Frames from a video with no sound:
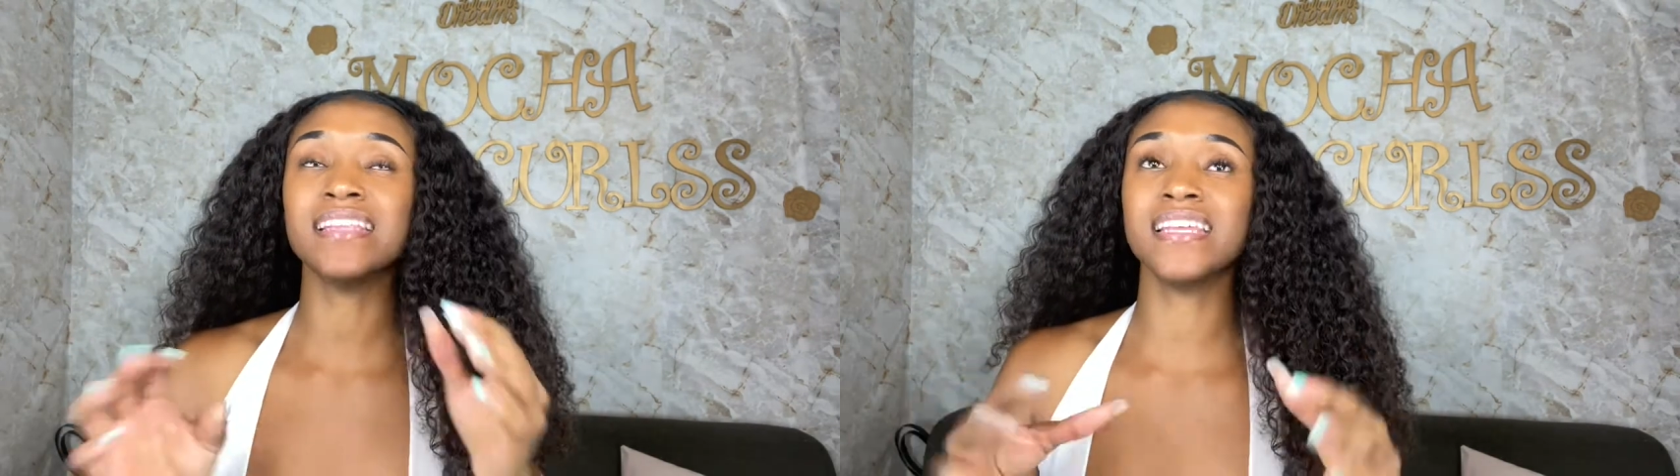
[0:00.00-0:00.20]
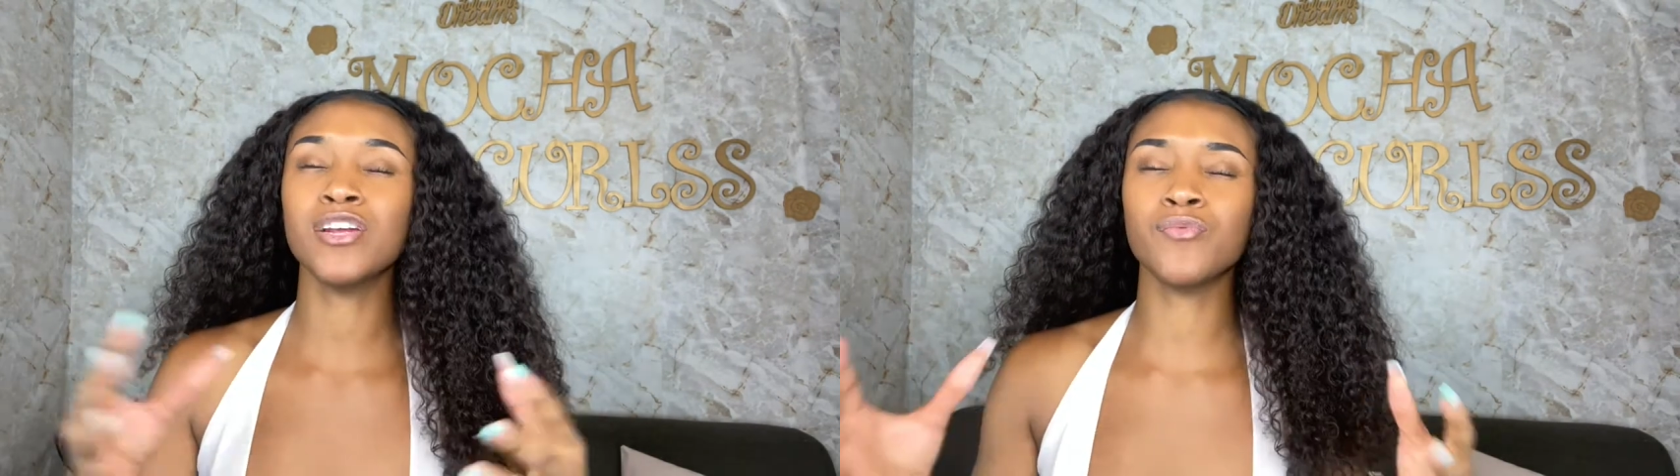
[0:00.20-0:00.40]

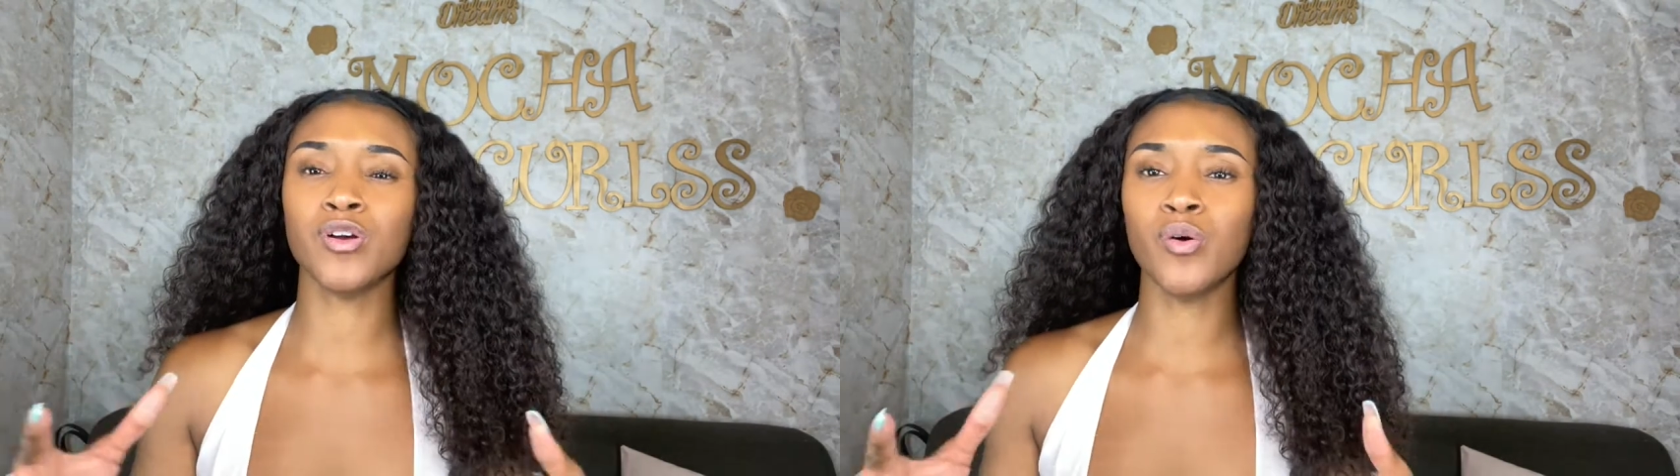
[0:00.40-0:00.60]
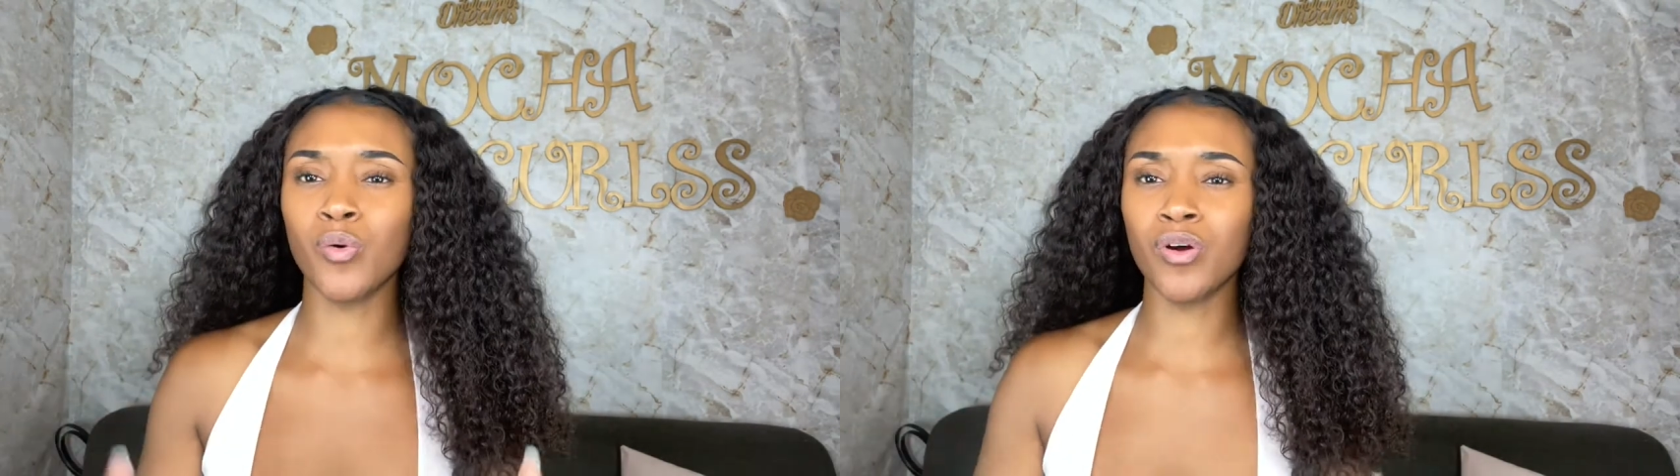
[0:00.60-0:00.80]
didn't
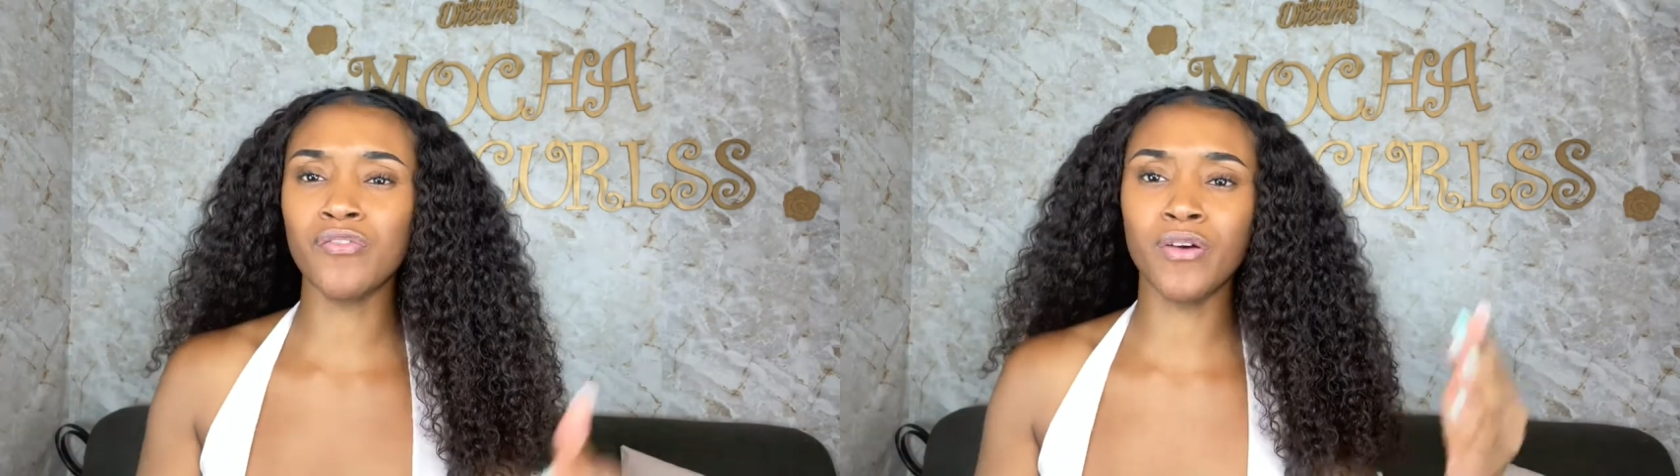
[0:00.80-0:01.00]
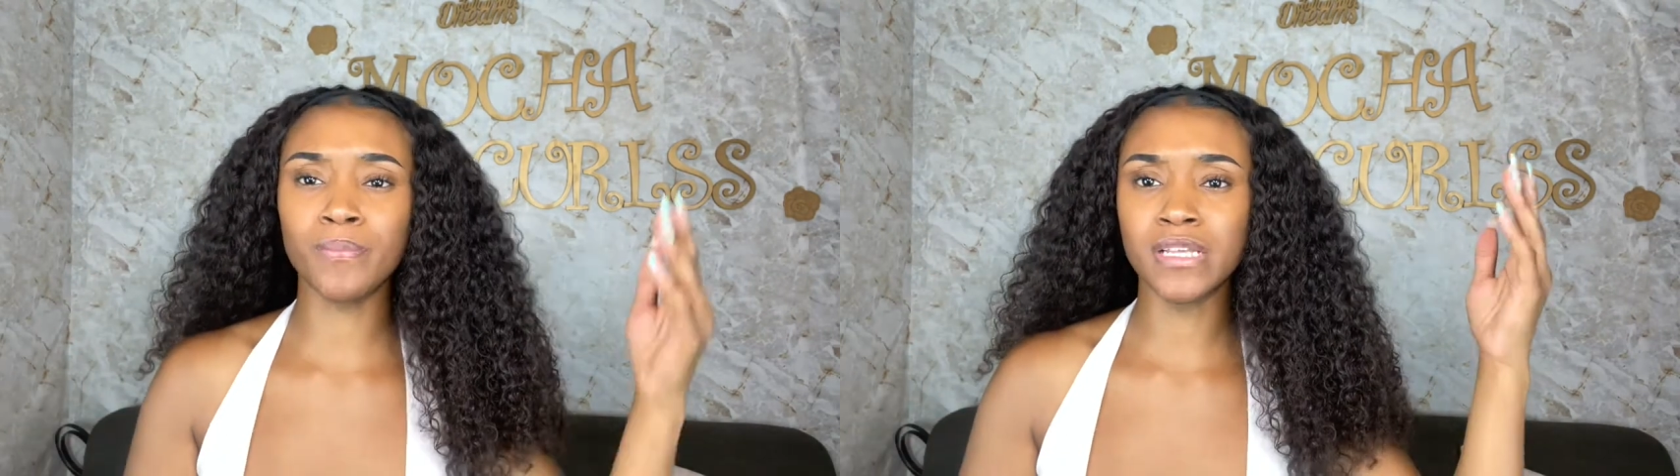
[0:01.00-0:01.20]
record
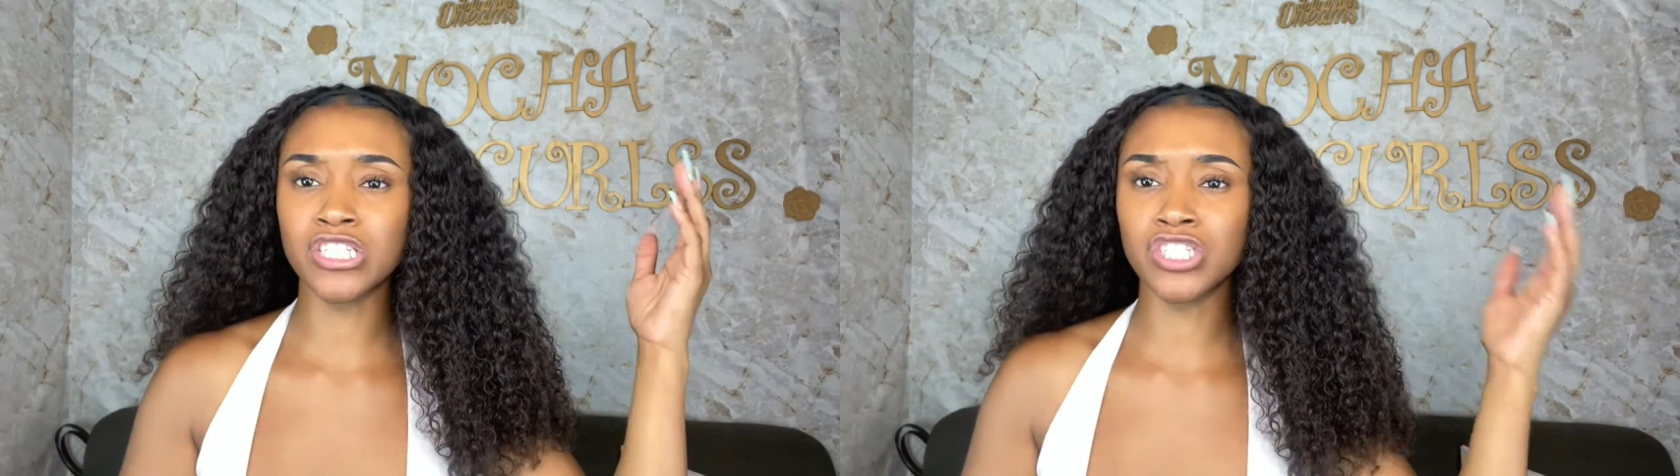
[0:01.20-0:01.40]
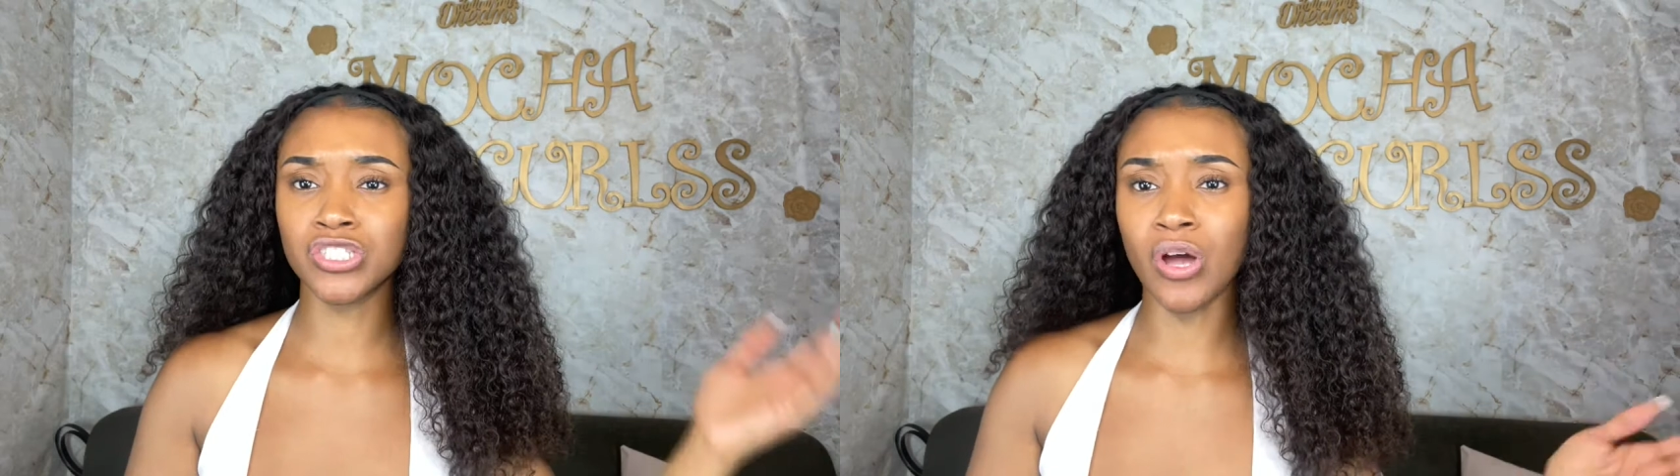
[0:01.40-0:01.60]
from the
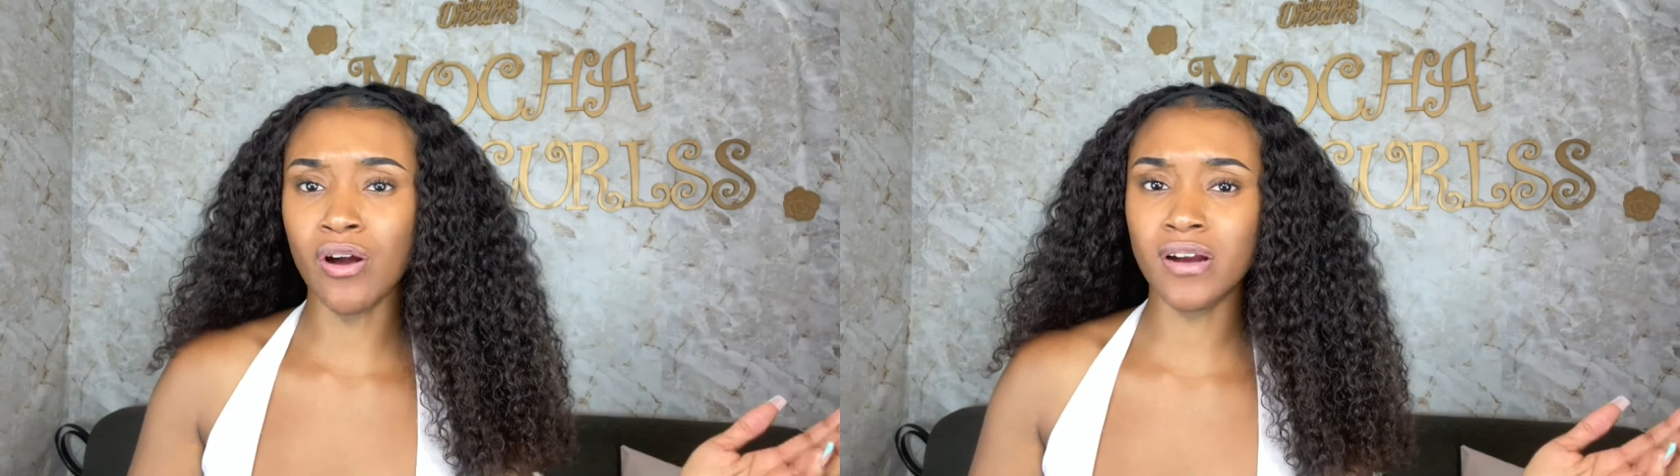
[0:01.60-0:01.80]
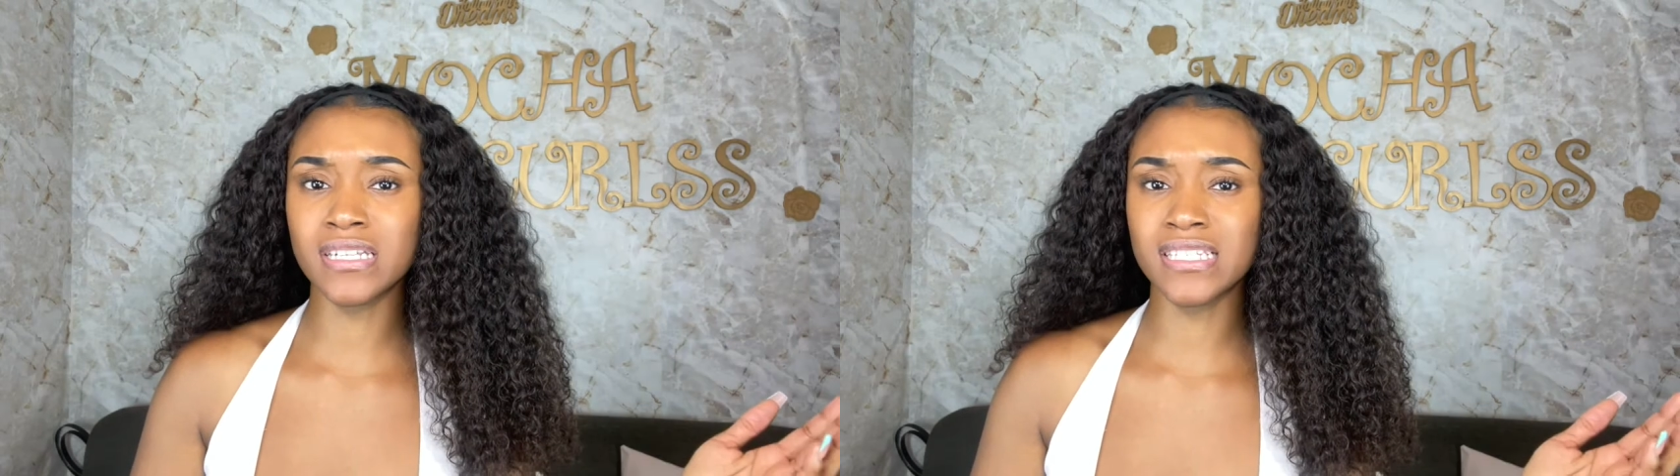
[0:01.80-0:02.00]

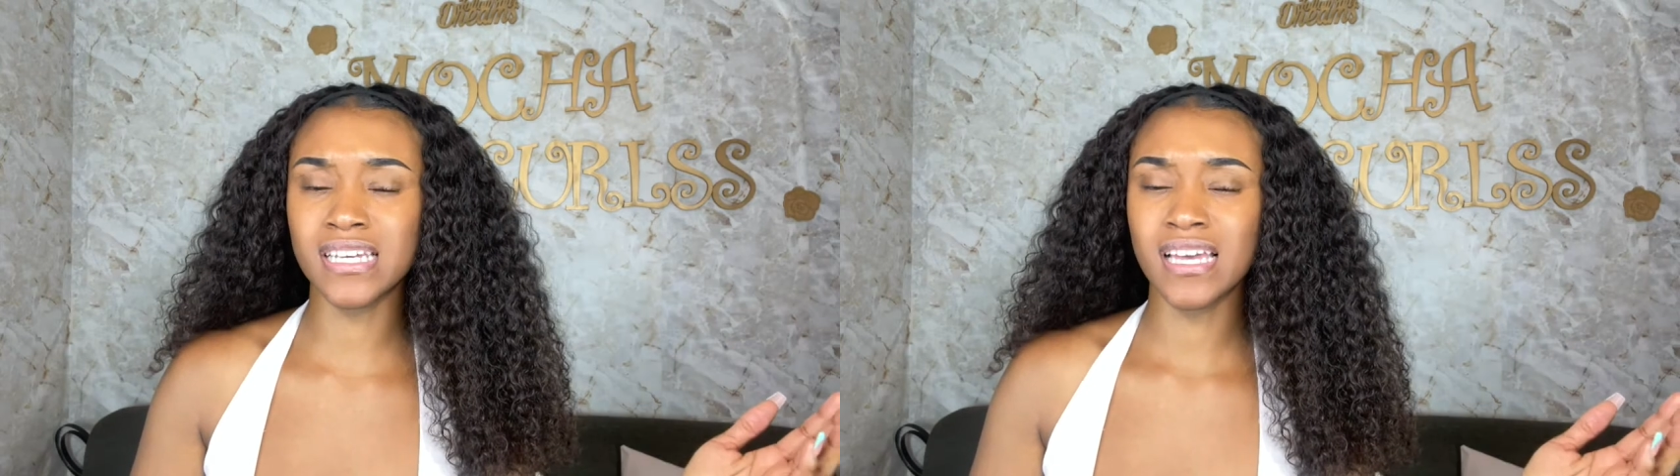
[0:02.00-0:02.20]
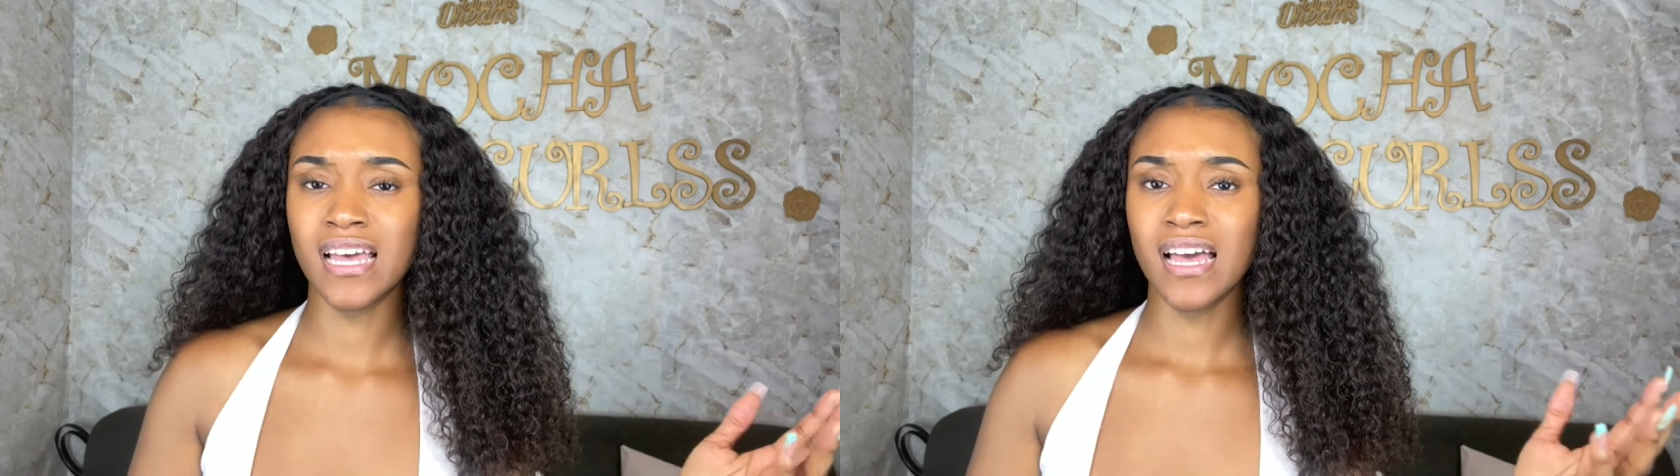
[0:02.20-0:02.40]
start